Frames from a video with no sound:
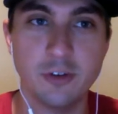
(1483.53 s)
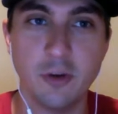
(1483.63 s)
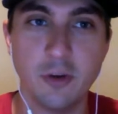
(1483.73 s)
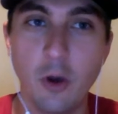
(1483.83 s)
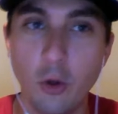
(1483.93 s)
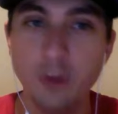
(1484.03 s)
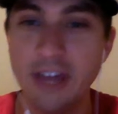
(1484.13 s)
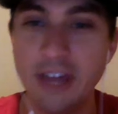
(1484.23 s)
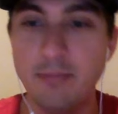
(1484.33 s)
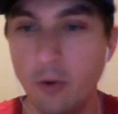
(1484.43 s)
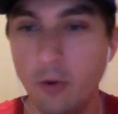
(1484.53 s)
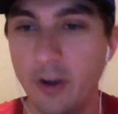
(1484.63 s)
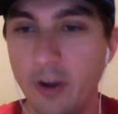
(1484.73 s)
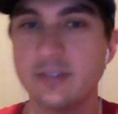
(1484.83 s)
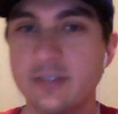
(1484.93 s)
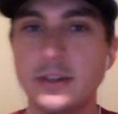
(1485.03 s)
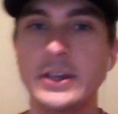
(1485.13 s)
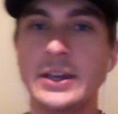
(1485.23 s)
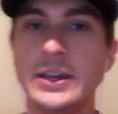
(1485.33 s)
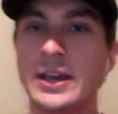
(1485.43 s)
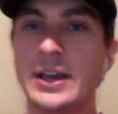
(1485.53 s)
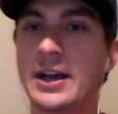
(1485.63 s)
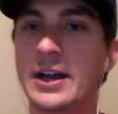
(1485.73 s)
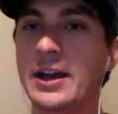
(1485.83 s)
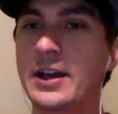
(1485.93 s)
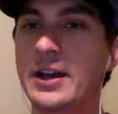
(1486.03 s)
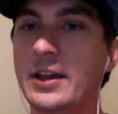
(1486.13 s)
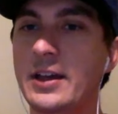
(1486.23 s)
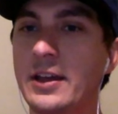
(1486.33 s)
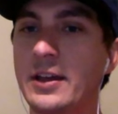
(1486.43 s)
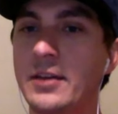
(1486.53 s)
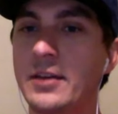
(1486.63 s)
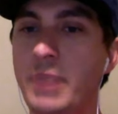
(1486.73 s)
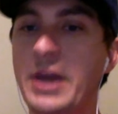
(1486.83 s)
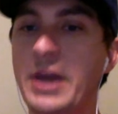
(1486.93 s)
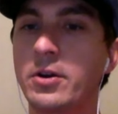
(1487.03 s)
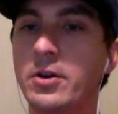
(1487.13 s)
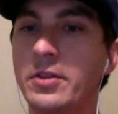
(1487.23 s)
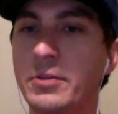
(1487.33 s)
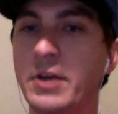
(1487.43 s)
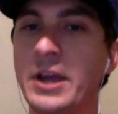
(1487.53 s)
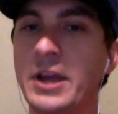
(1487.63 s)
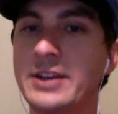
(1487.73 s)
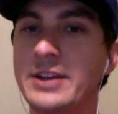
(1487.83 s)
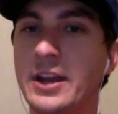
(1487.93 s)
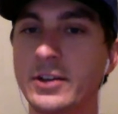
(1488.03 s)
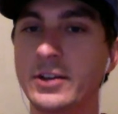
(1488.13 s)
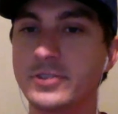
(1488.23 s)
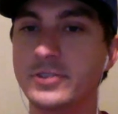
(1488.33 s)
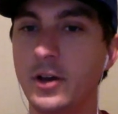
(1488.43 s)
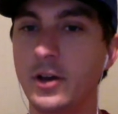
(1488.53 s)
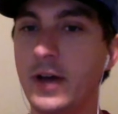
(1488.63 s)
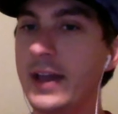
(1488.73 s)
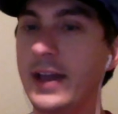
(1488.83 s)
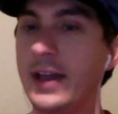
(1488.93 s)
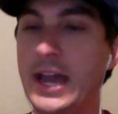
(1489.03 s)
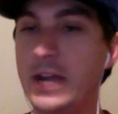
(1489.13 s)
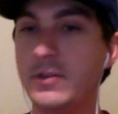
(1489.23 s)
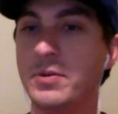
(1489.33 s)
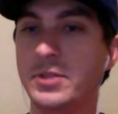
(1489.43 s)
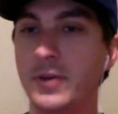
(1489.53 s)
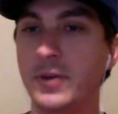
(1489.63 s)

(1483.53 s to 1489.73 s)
So a whole 10 points better than Ryan Tannehill. So I agree with you.